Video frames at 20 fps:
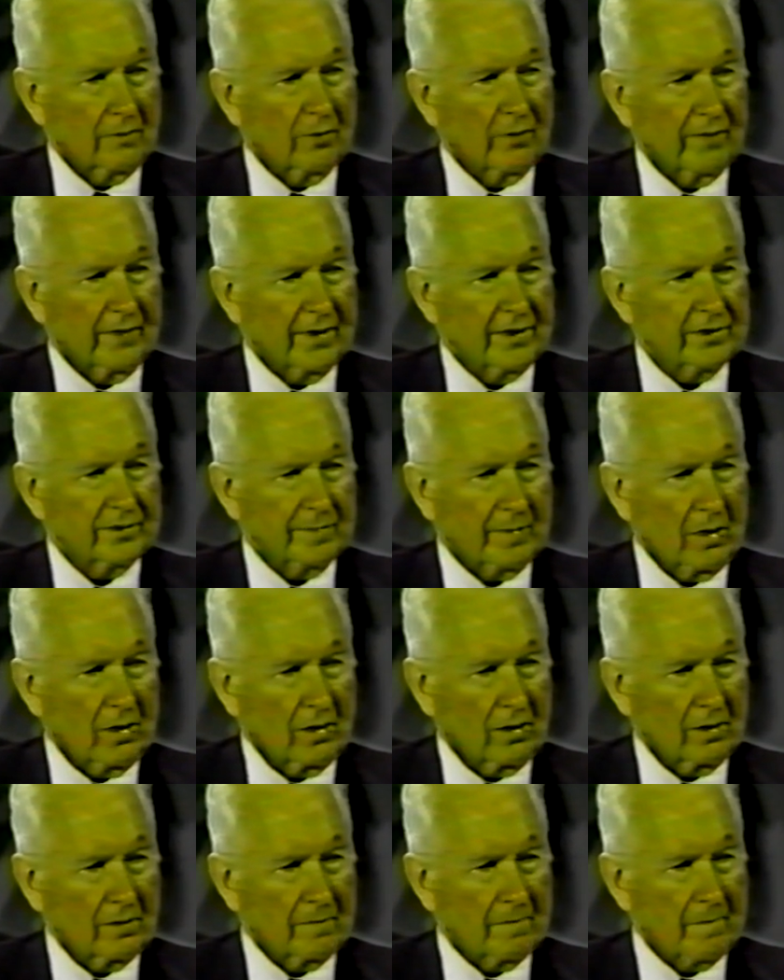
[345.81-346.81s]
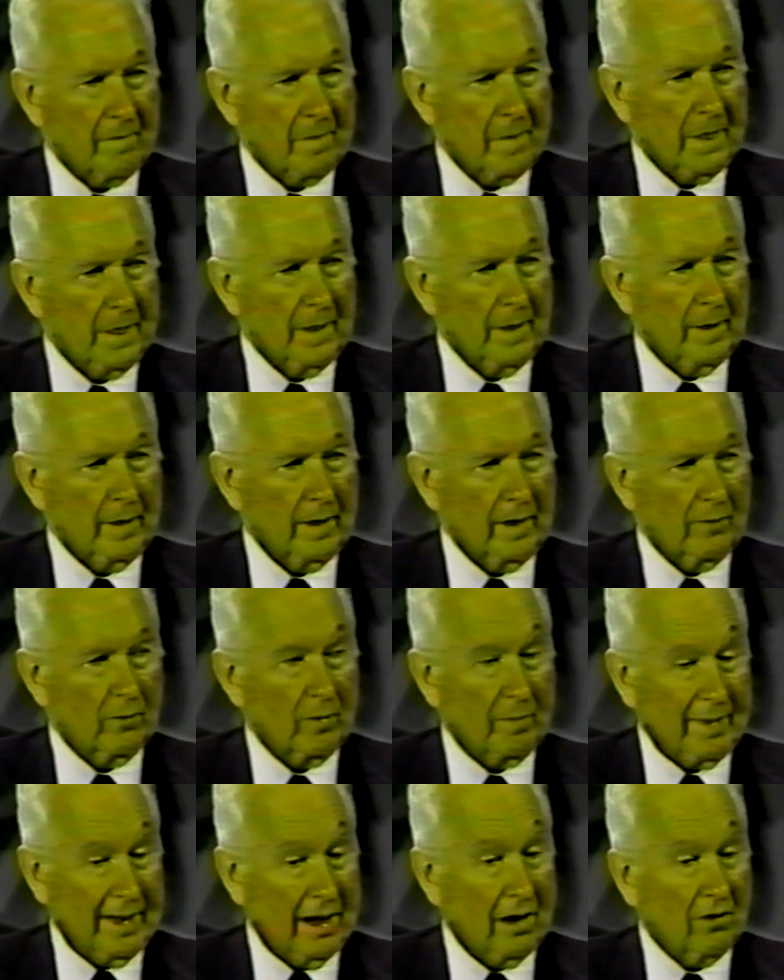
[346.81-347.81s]
They were very small. They were
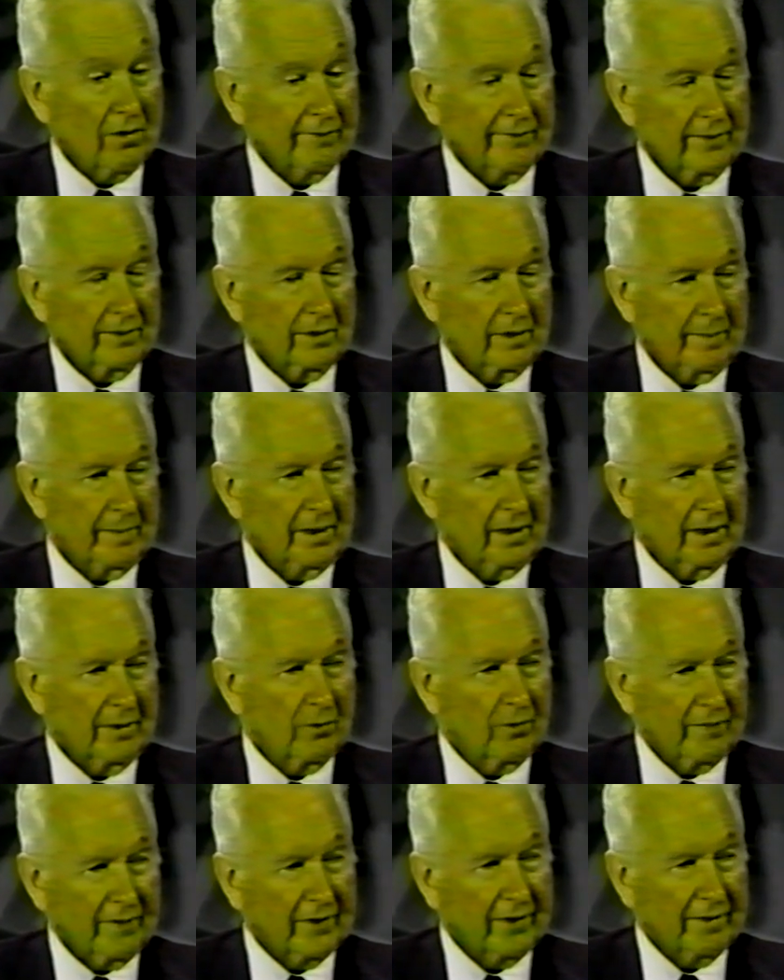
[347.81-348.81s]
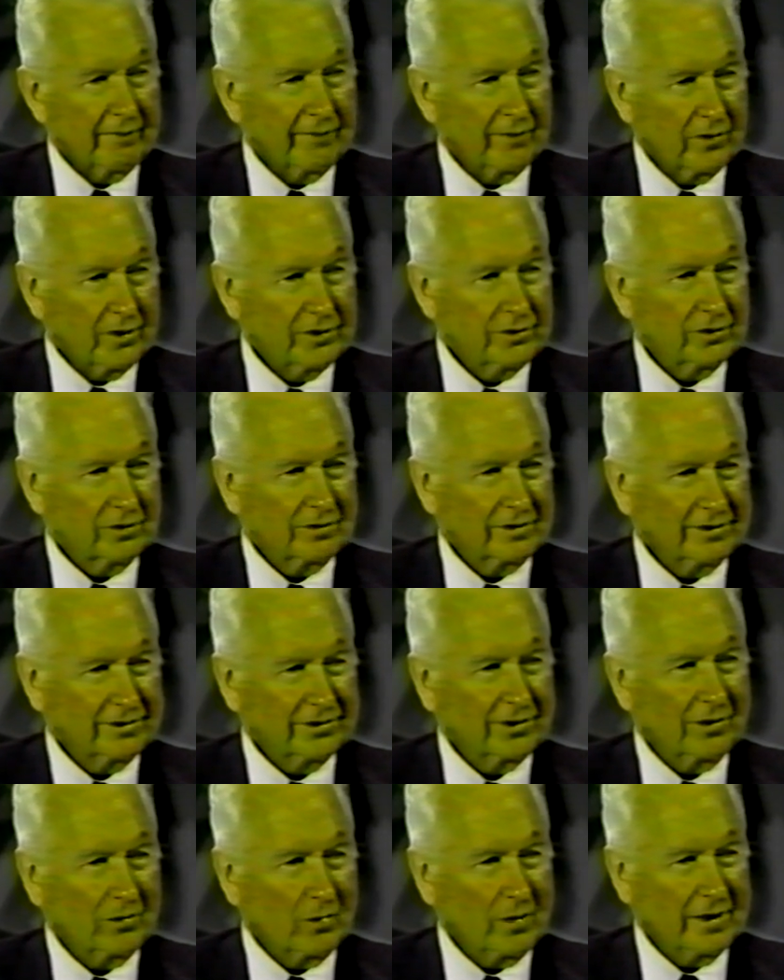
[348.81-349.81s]
powerful. I mean, they were very influential in
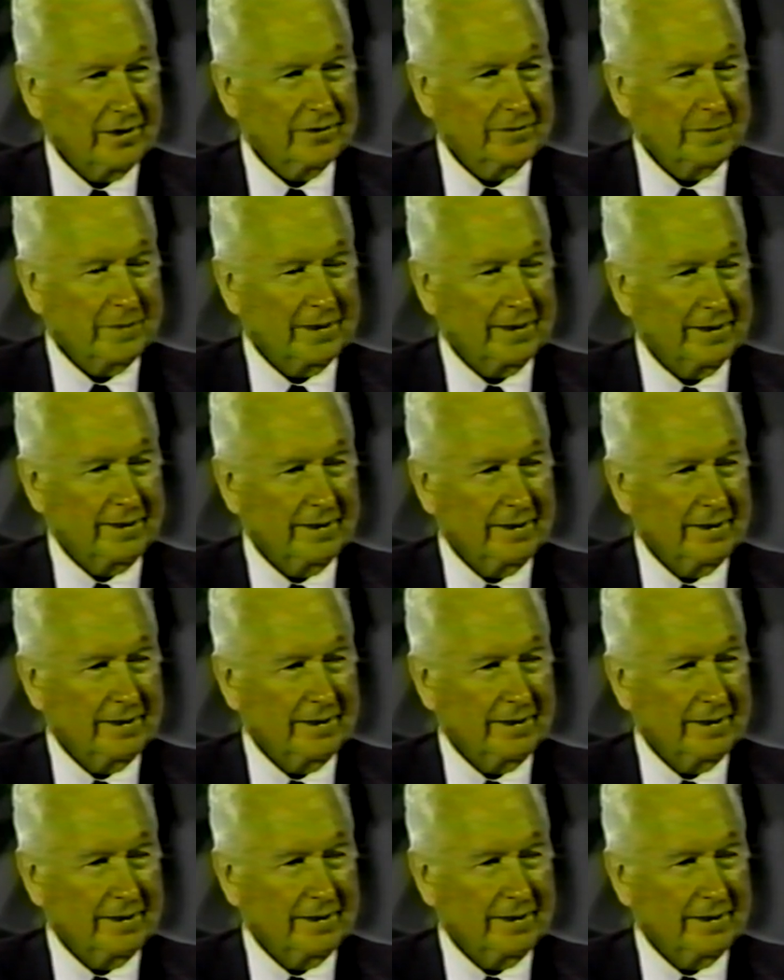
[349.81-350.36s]
certain ways, but